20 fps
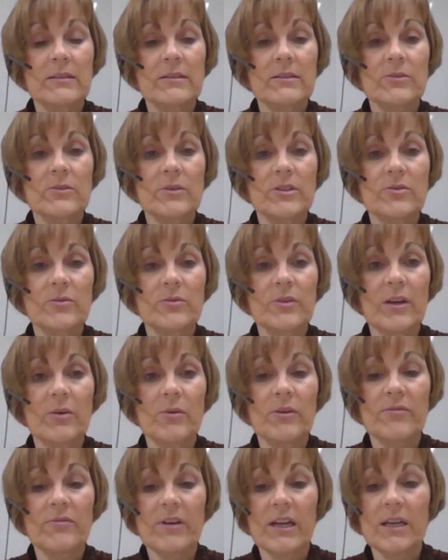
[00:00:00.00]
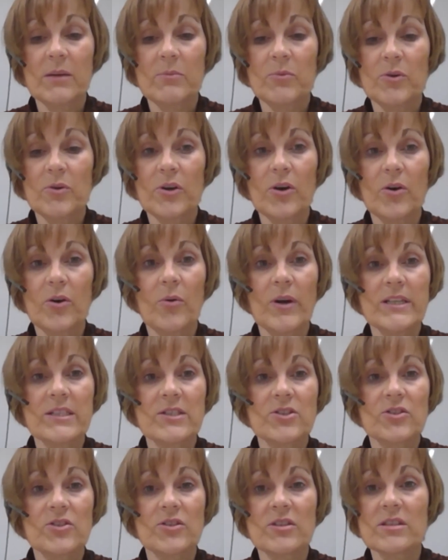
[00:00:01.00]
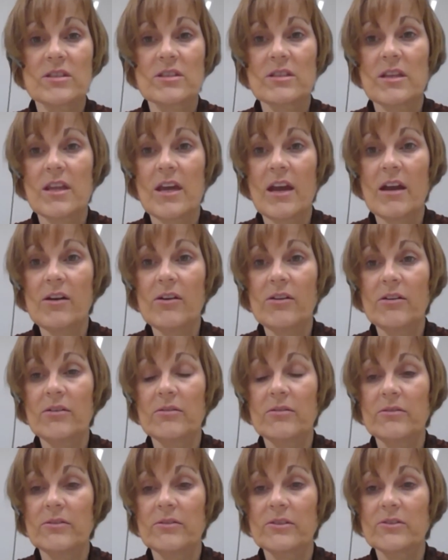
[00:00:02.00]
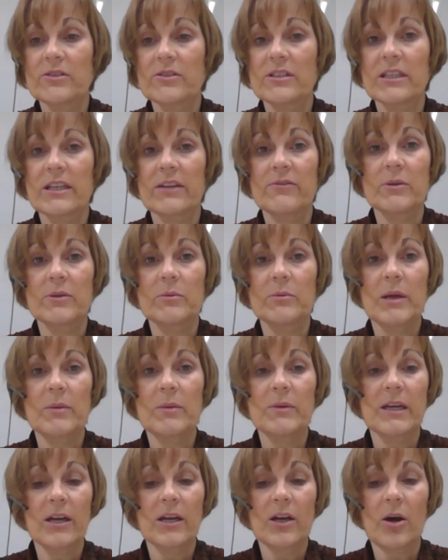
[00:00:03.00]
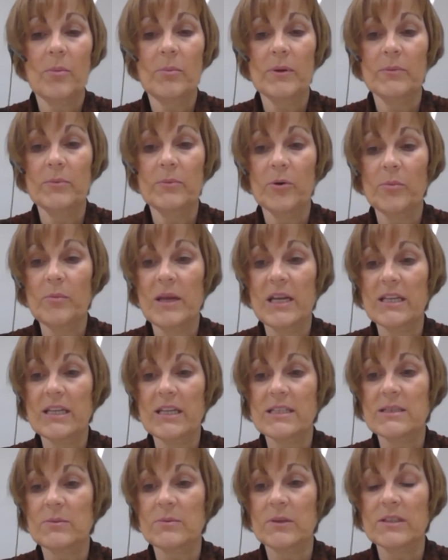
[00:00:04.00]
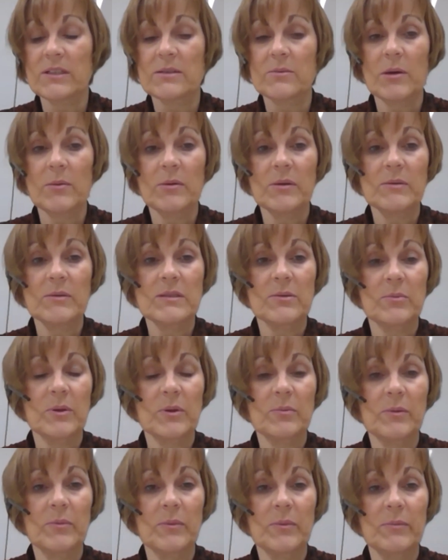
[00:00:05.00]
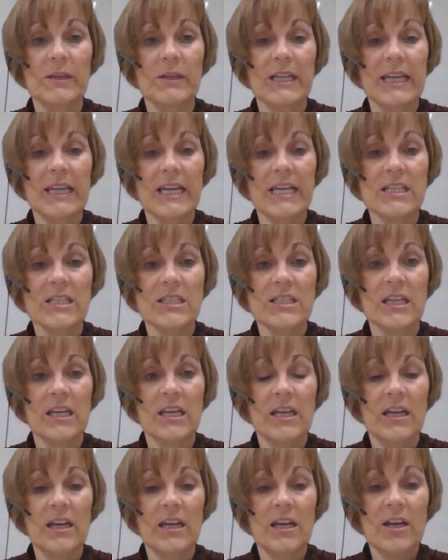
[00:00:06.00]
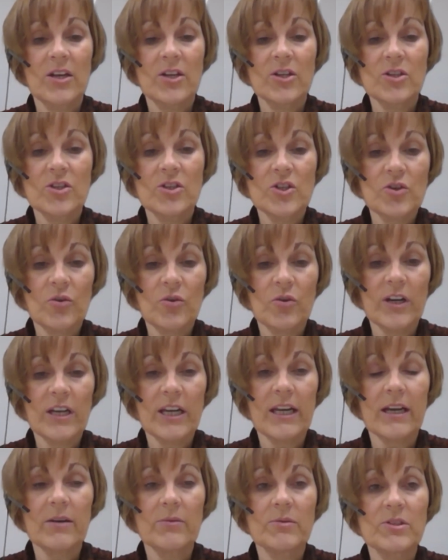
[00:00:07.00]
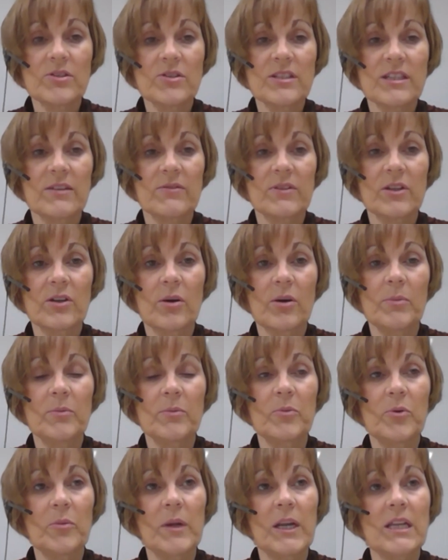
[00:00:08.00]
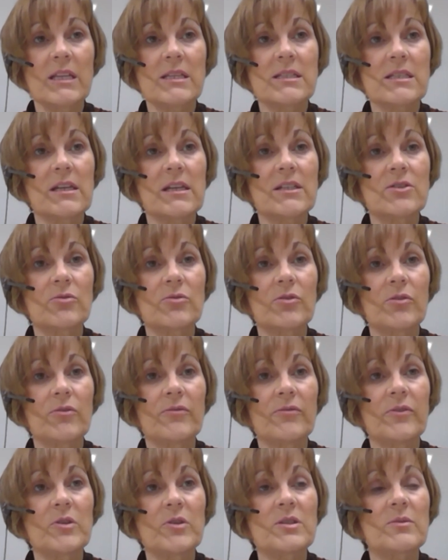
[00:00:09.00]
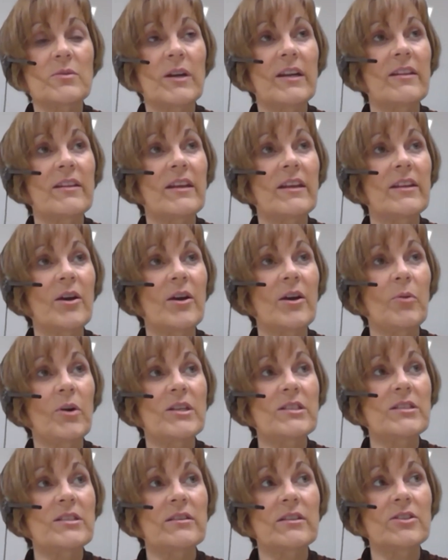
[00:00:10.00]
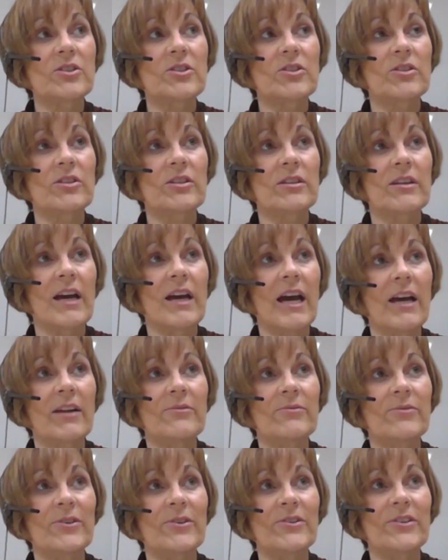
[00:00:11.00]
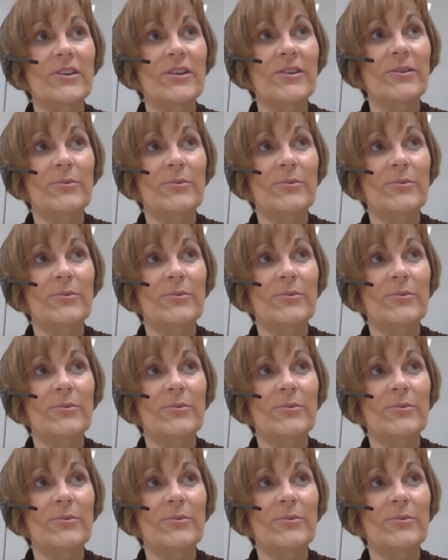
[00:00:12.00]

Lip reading: So I don't think we have any more questions there. Just give it maybe a couple of more minutes, because maybe some people may be late joining, and we'll just give it a couple more minutes. I don't know if there's anything there, Brendan, that you can add further.